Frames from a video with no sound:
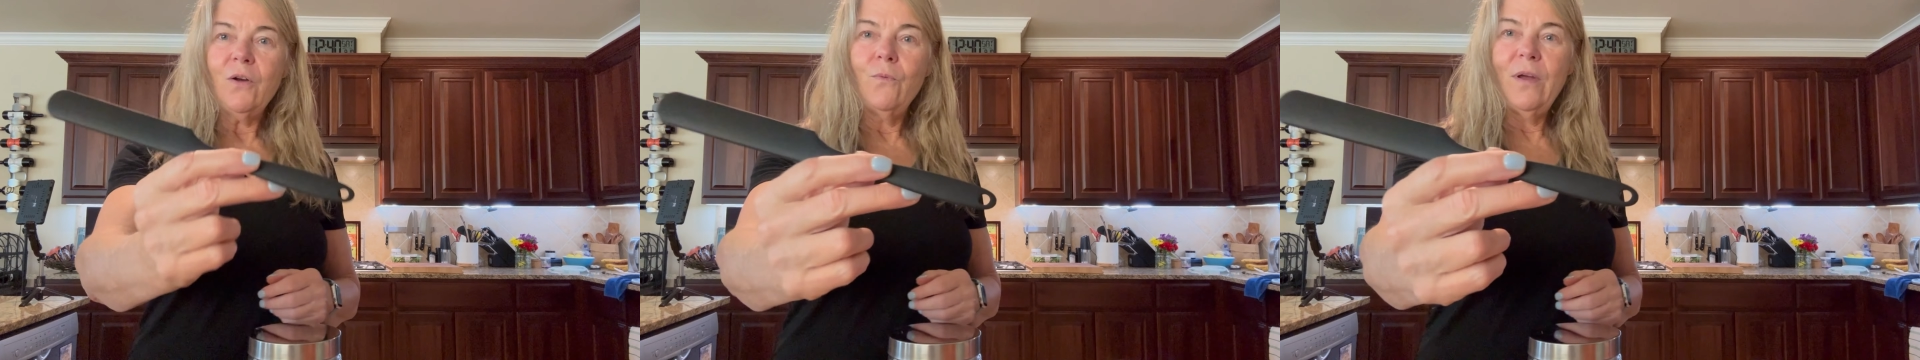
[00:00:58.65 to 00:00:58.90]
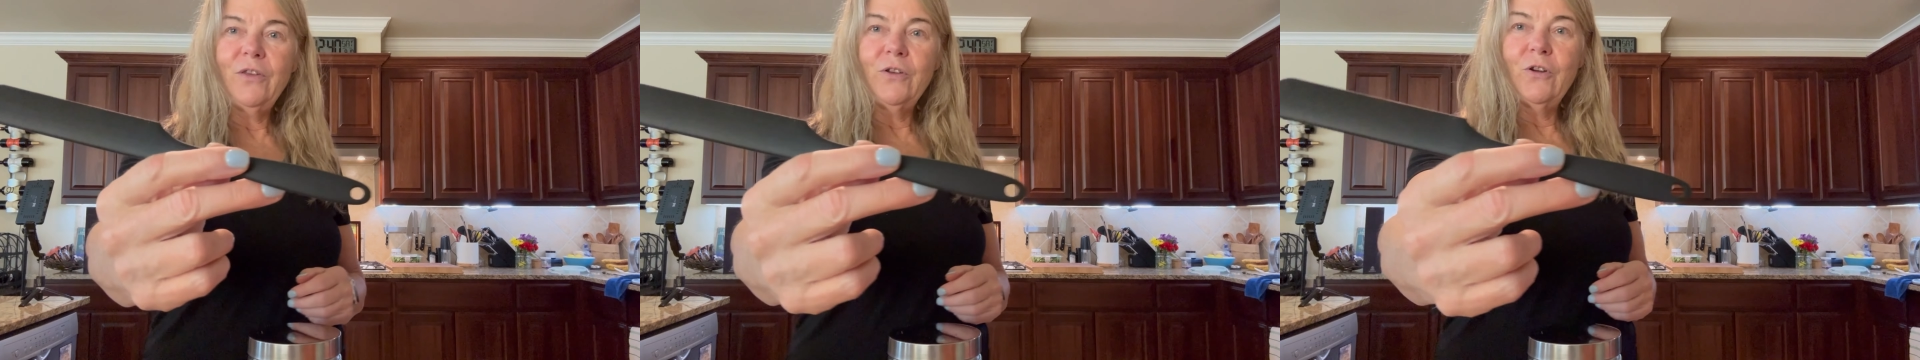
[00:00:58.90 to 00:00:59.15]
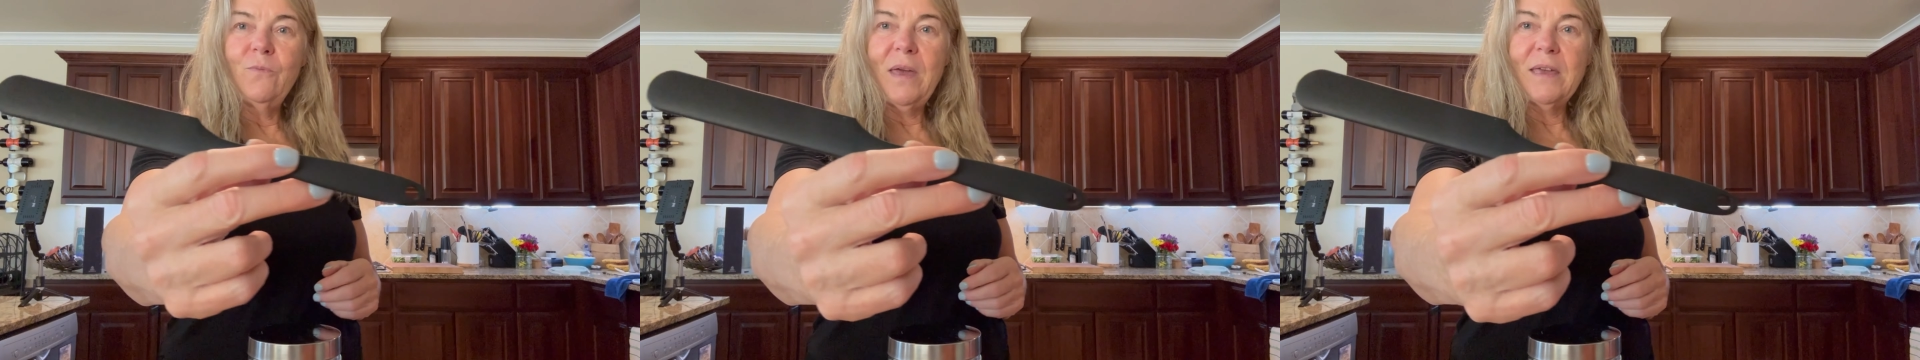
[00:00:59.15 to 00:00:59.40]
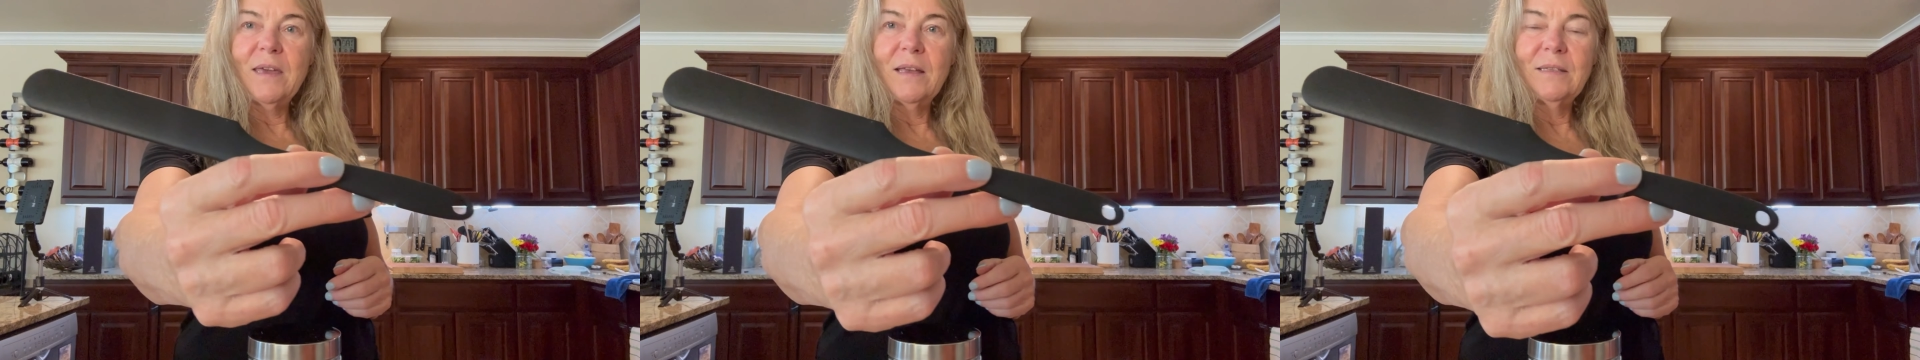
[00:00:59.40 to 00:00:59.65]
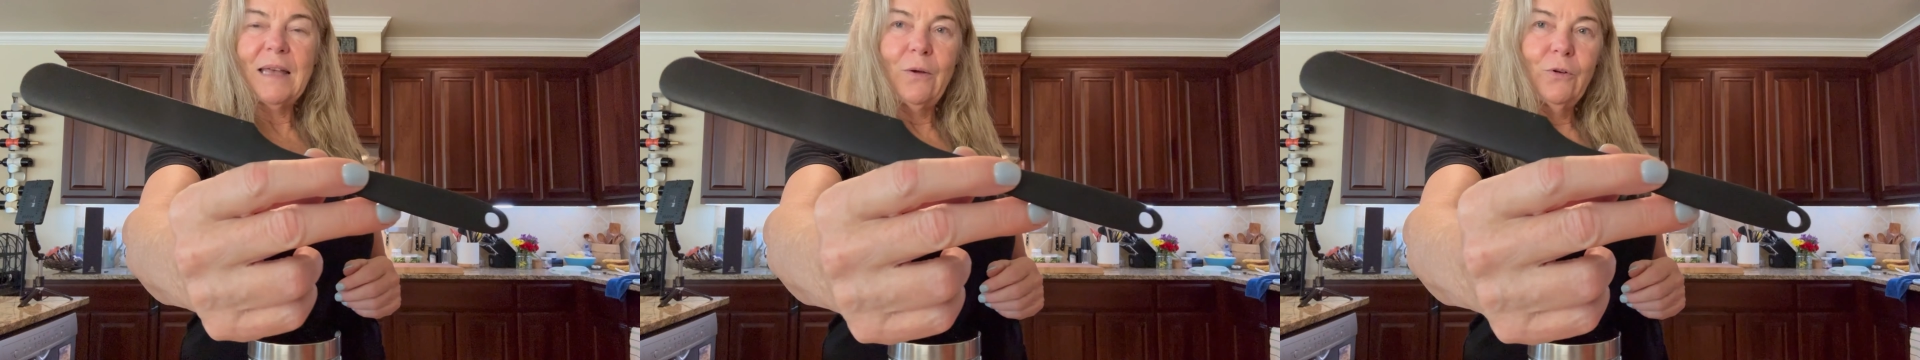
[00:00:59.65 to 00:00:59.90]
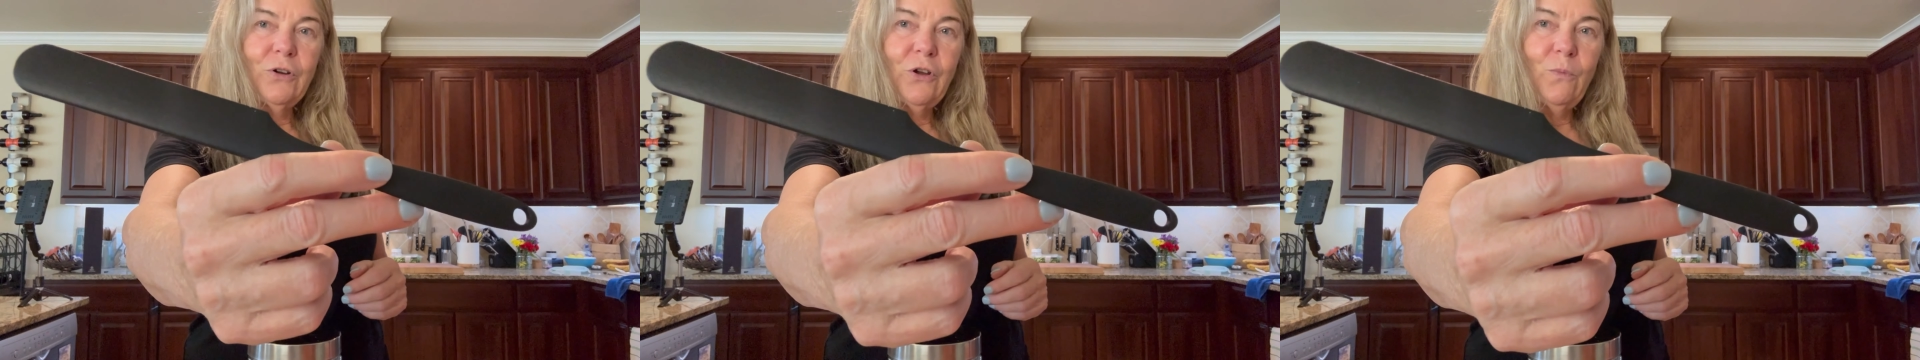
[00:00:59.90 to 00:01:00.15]
whether you're making
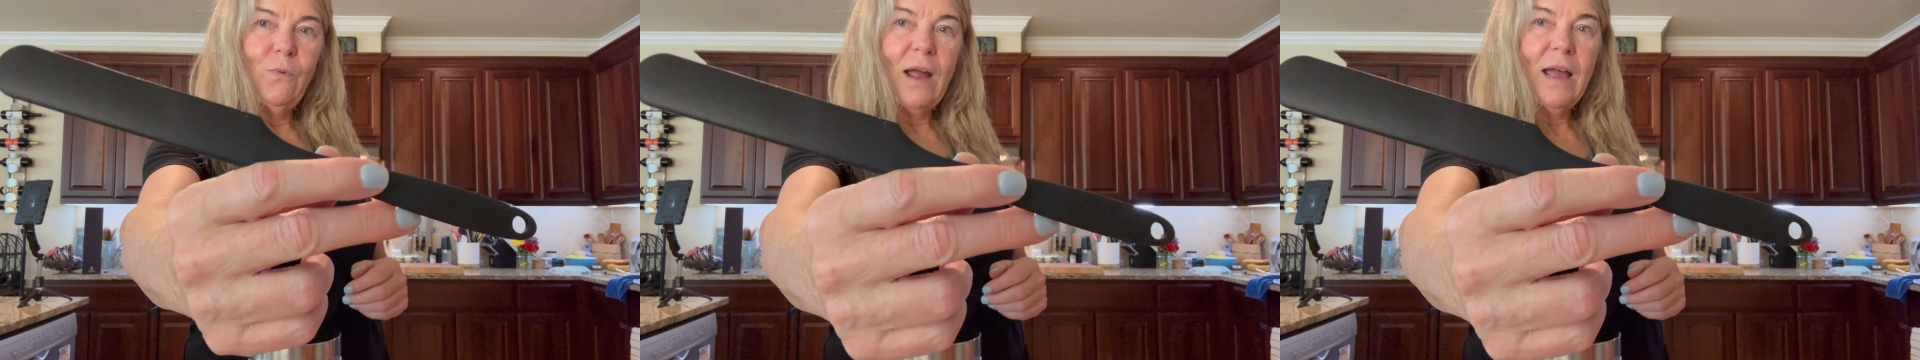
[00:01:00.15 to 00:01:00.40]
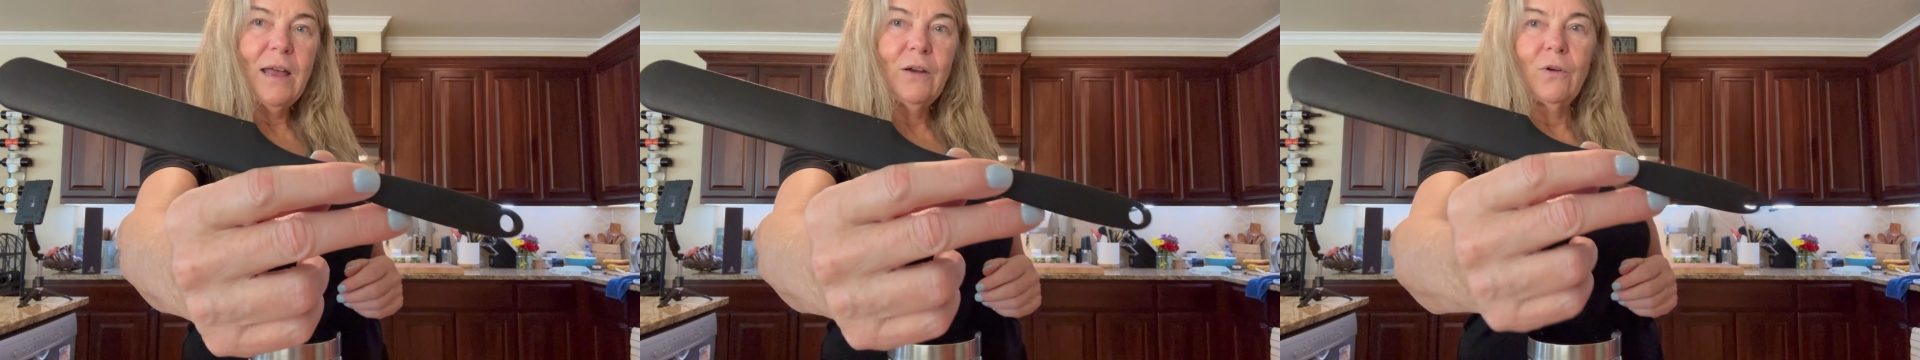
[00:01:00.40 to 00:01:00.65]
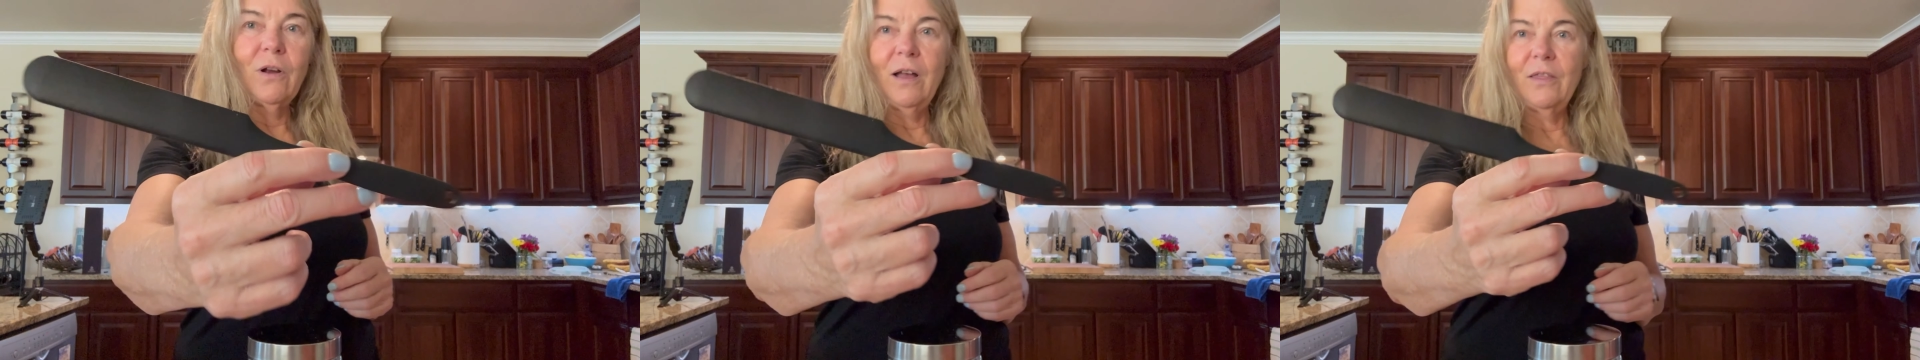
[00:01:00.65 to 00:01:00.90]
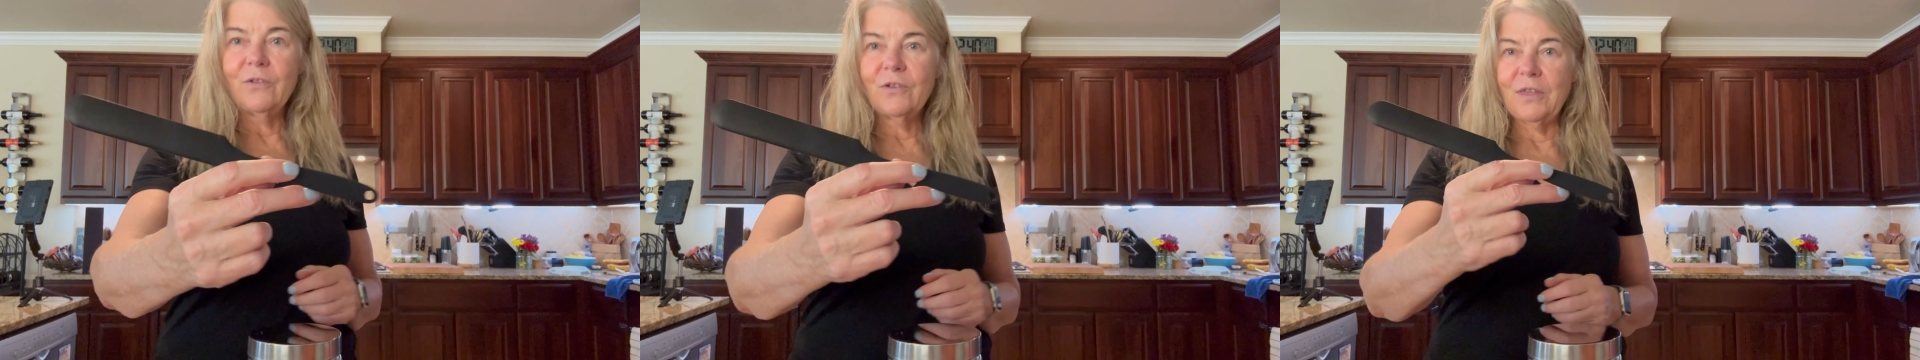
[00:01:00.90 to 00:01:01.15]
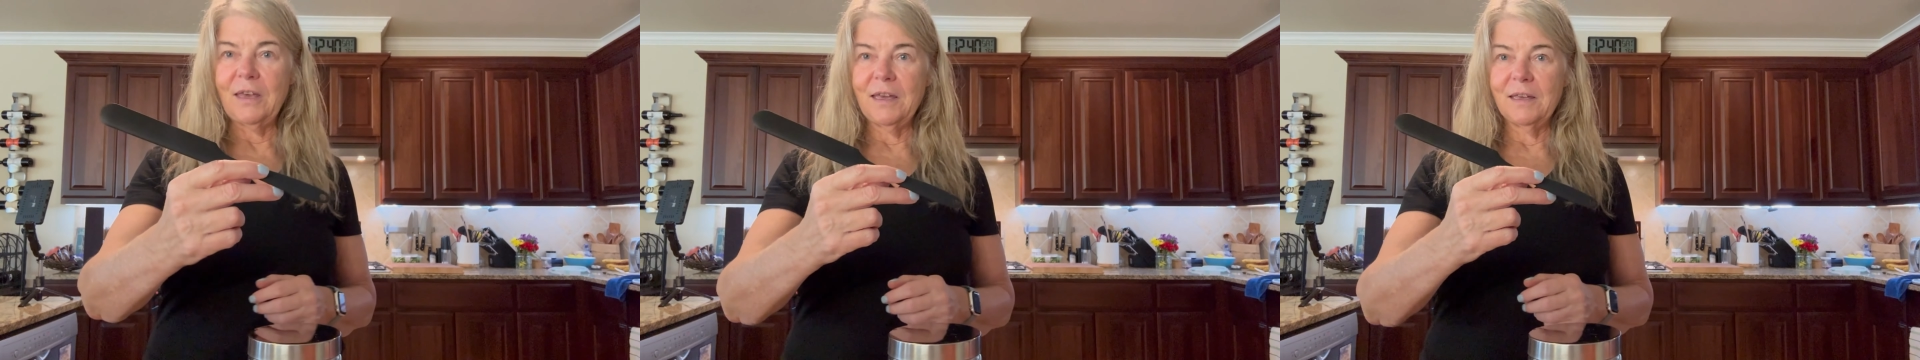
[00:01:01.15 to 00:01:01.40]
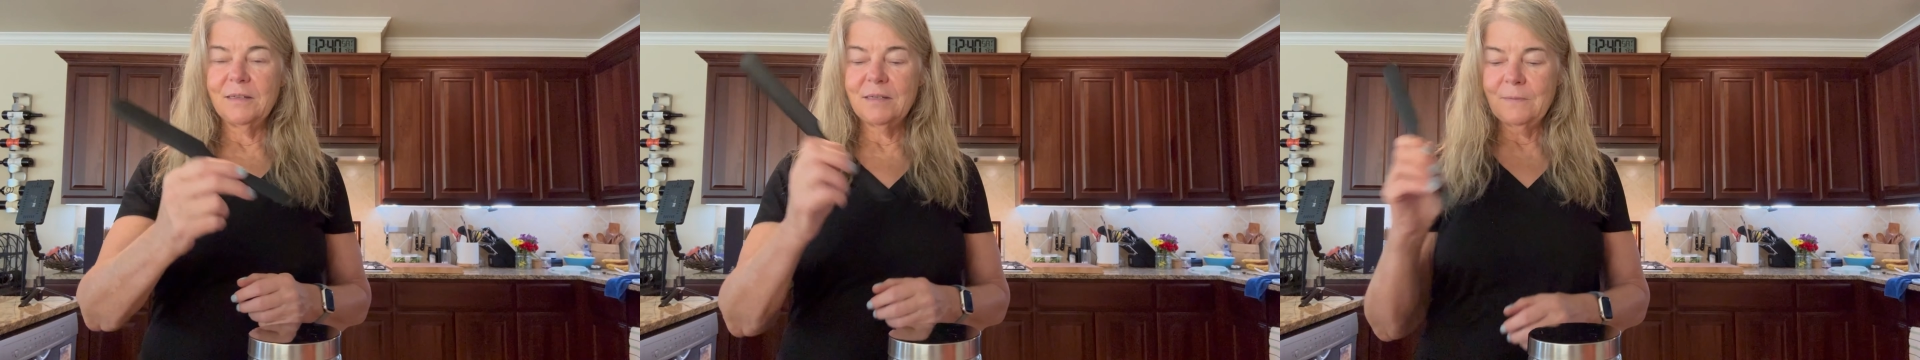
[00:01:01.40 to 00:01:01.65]
sourdough bread or other
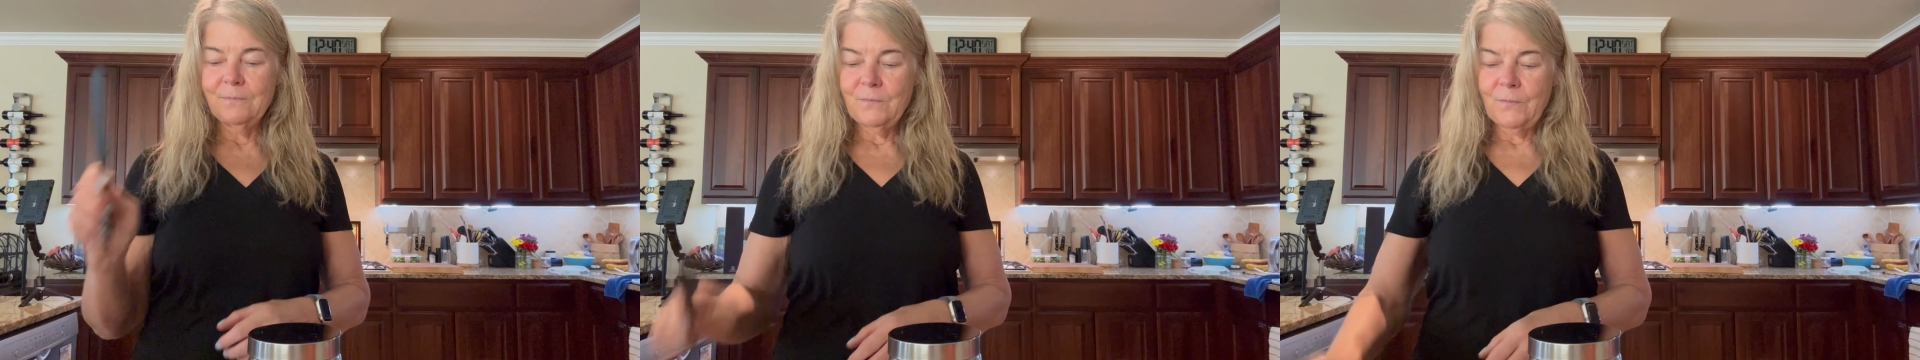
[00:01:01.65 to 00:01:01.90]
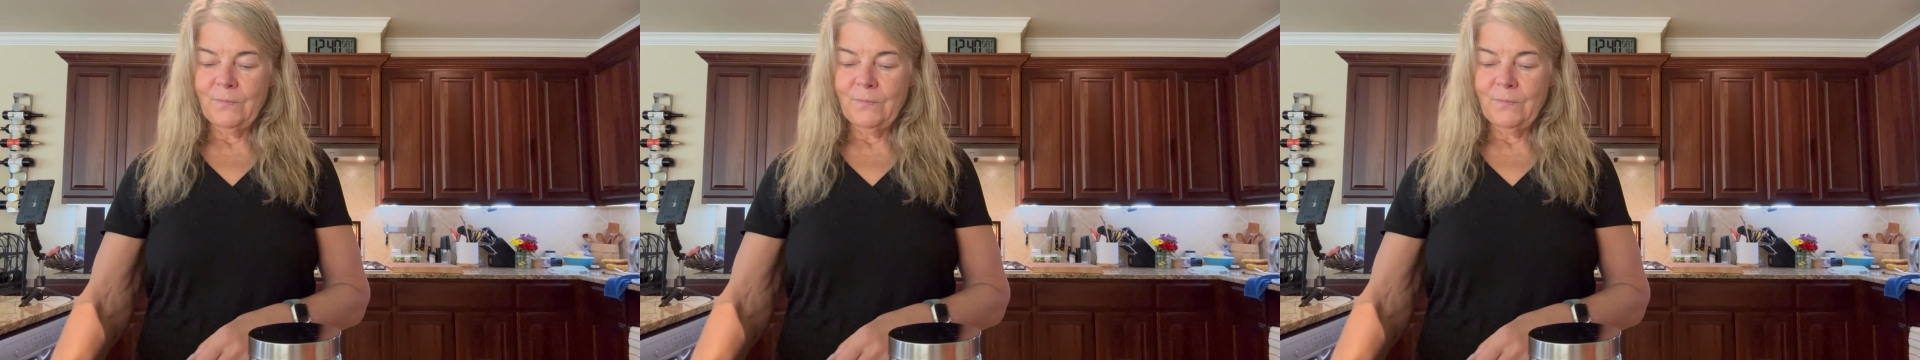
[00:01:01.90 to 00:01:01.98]
things.